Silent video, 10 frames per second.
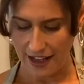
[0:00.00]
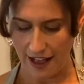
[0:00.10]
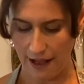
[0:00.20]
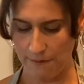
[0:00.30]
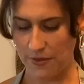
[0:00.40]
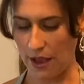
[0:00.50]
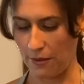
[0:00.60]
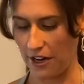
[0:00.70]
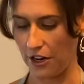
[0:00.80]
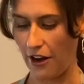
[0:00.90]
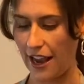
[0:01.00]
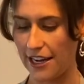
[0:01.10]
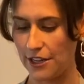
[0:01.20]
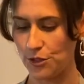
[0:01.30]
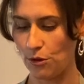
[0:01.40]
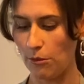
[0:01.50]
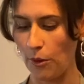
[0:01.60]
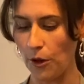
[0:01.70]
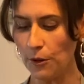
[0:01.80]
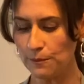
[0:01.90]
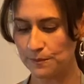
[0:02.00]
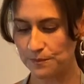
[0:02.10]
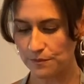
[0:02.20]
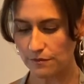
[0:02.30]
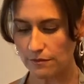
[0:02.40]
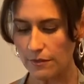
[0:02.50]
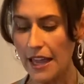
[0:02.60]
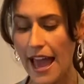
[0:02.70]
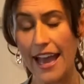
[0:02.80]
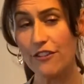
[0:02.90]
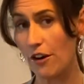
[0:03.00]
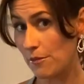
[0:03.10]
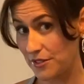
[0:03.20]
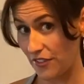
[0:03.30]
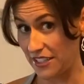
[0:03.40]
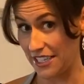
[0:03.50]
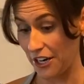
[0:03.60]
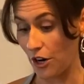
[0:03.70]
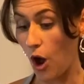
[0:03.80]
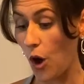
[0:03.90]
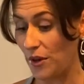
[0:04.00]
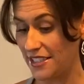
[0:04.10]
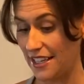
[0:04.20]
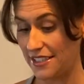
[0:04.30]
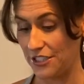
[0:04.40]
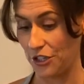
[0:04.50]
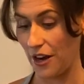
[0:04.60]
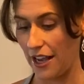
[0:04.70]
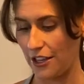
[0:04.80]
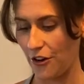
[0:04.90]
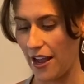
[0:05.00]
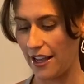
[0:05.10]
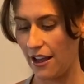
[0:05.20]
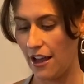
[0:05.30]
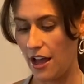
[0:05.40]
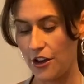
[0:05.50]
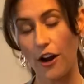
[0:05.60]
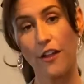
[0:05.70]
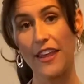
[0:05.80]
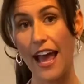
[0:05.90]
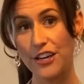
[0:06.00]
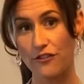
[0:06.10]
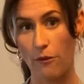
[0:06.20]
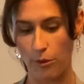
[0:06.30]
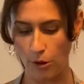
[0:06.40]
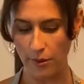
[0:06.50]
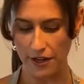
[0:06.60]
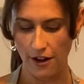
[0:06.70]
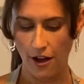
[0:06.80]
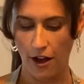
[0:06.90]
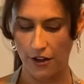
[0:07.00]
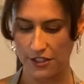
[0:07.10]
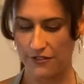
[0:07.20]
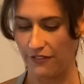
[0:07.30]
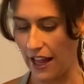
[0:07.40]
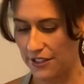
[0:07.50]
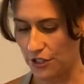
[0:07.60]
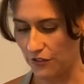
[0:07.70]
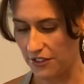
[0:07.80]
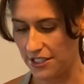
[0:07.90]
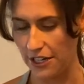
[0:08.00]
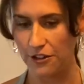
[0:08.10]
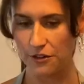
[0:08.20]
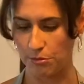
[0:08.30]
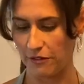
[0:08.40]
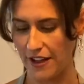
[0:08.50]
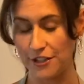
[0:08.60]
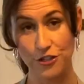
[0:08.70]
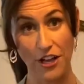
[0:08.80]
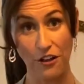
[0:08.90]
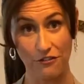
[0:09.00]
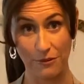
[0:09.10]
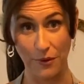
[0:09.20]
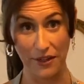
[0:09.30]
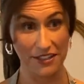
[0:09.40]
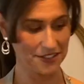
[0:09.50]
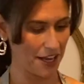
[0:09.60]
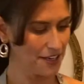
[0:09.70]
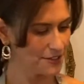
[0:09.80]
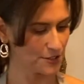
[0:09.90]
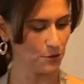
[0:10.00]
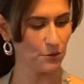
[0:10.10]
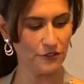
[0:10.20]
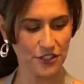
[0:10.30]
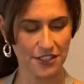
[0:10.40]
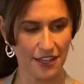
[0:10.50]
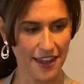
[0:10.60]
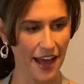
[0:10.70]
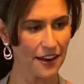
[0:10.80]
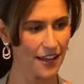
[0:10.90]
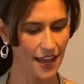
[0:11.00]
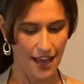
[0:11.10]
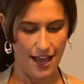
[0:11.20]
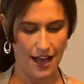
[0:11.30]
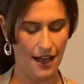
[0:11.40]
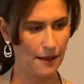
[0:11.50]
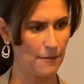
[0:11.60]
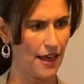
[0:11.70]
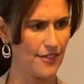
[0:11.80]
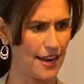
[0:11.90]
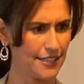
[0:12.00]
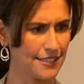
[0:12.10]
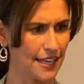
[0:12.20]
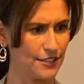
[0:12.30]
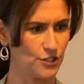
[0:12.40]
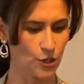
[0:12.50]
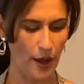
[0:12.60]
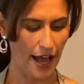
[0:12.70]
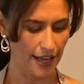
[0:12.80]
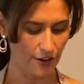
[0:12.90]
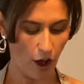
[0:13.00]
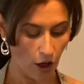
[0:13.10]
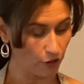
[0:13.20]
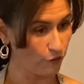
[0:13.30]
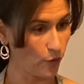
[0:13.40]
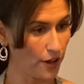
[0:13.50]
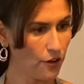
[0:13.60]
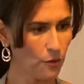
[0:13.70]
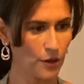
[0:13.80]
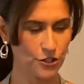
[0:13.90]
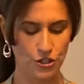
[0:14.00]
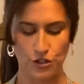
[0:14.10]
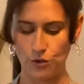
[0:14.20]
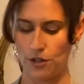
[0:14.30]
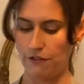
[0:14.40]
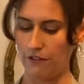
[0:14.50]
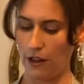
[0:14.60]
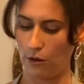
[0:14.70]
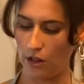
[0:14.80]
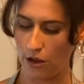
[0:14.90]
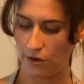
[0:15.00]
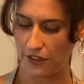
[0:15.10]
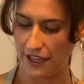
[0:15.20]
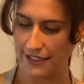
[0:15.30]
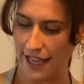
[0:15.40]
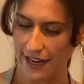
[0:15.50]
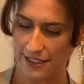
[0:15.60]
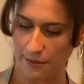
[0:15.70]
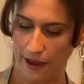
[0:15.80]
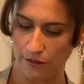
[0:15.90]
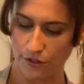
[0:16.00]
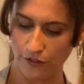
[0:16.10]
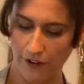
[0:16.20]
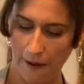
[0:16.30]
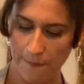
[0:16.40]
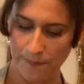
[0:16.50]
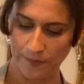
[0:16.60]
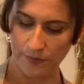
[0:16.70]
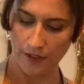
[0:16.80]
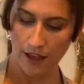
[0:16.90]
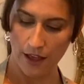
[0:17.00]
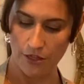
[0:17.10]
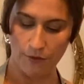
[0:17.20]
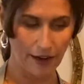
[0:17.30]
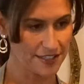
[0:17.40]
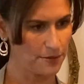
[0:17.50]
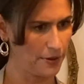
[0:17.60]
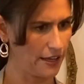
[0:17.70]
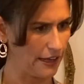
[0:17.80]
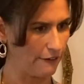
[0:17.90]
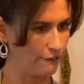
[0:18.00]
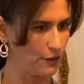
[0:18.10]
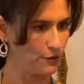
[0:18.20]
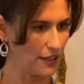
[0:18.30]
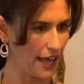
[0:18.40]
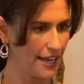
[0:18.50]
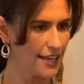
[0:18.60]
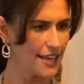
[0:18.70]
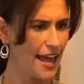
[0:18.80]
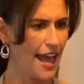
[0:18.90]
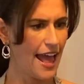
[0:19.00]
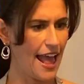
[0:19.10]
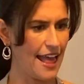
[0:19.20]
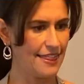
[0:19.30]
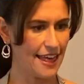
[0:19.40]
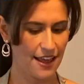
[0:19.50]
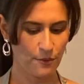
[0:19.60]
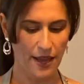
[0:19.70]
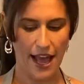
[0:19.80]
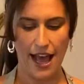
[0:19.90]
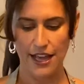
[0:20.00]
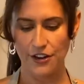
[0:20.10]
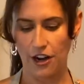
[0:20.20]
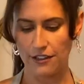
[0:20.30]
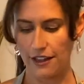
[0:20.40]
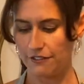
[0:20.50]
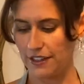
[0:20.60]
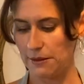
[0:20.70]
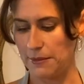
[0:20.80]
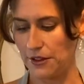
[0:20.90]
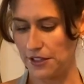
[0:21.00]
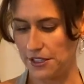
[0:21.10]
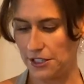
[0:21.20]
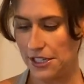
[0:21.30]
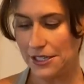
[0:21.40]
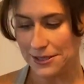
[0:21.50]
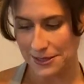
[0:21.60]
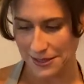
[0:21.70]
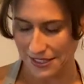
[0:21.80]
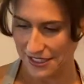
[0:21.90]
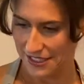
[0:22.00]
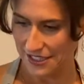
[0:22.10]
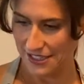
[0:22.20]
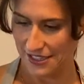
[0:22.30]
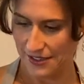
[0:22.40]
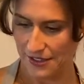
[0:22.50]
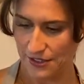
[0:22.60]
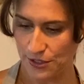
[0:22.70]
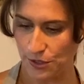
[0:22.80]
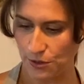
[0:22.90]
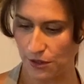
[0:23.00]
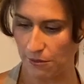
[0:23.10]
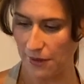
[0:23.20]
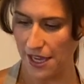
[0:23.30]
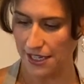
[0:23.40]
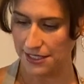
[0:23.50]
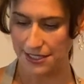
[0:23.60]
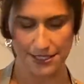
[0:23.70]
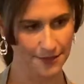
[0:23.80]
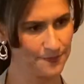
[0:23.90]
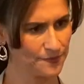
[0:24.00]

Um, and we're gonna crack it into a bowl. Egg Farmers of Ontario always says to crack your egg not on the edge of a bowl, but on a flat surface here to prevent shell from going inside. So we've just done that. Um, and then it says to add olive oil, which you can follow along with the exact amount from the recipe if you'd like. And then we add our lovely milk and yeast to the mix